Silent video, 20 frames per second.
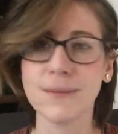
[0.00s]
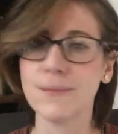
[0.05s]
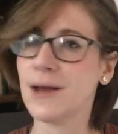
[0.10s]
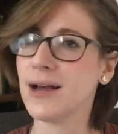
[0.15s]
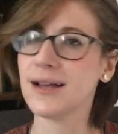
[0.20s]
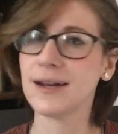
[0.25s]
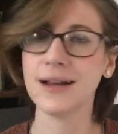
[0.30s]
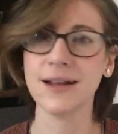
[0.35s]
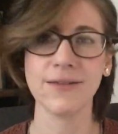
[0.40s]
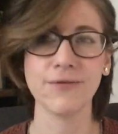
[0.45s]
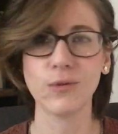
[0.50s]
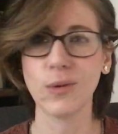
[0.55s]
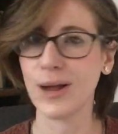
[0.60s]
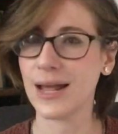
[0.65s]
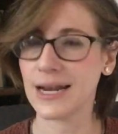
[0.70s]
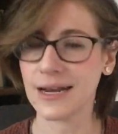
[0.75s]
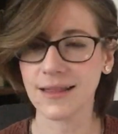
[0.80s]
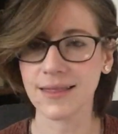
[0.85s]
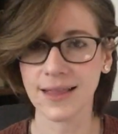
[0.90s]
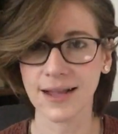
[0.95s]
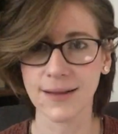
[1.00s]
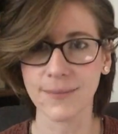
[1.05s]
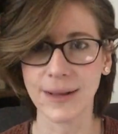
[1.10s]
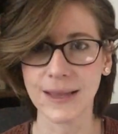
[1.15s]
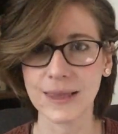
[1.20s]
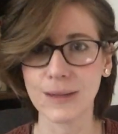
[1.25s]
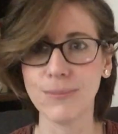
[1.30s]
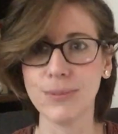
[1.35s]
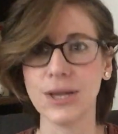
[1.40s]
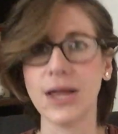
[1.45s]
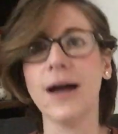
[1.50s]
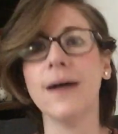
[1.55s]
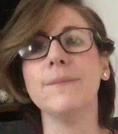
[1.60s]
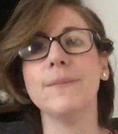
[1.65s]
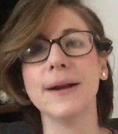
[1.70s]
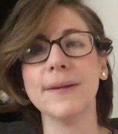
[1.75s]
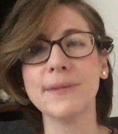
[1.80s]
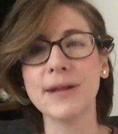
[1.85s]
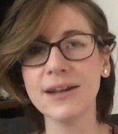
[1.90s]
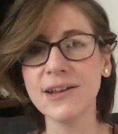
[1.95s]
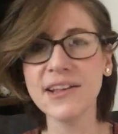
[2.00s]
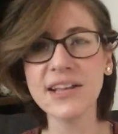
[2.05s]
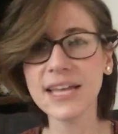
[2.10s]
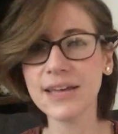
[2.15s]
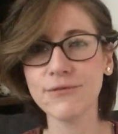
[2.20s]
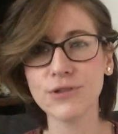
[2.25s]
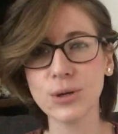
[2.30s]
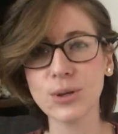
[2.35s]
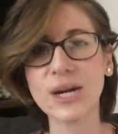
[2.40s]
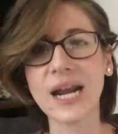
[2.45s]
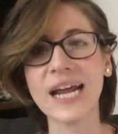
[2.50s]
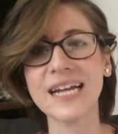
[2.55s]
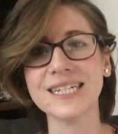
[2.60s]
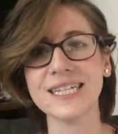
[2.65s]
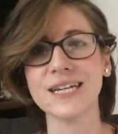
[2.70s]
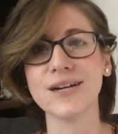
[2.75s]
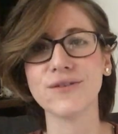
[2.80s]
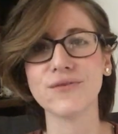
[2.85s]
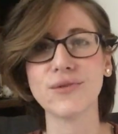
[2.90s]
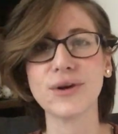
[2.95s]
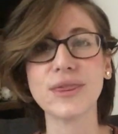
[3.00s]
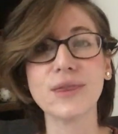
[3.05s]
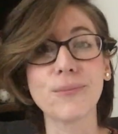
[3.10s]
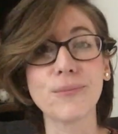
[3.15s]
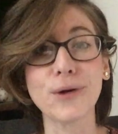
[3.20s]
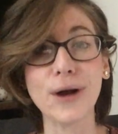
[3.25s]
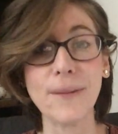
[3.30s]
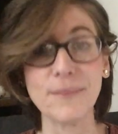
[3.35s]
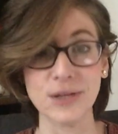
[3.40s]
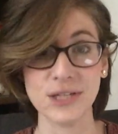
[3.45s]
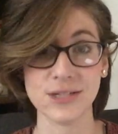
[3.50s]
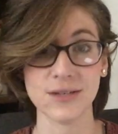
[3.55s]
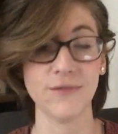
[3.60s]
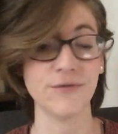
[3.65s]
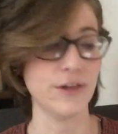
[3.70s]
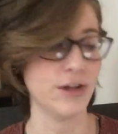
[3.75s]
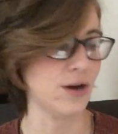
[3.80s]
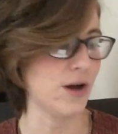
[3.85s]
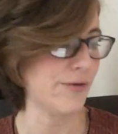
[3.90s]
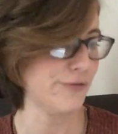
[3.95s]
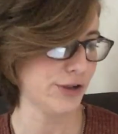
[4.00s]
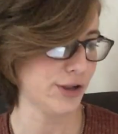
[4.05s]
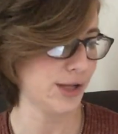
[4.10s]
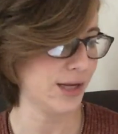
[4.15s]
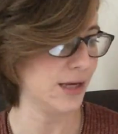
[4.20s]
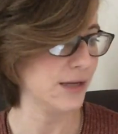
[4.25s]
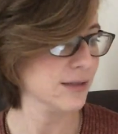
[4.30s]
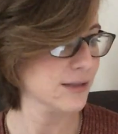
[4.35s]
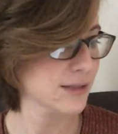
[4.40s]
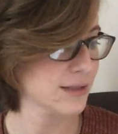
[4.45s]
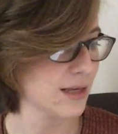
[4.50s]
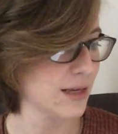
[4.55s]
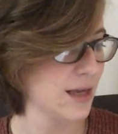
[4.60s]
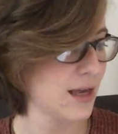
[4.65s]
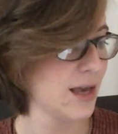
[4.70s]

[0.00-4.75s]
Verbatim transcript: I'm not going to give away anything about the plot, but I'm going to give you an idea of what the premise of the novel is.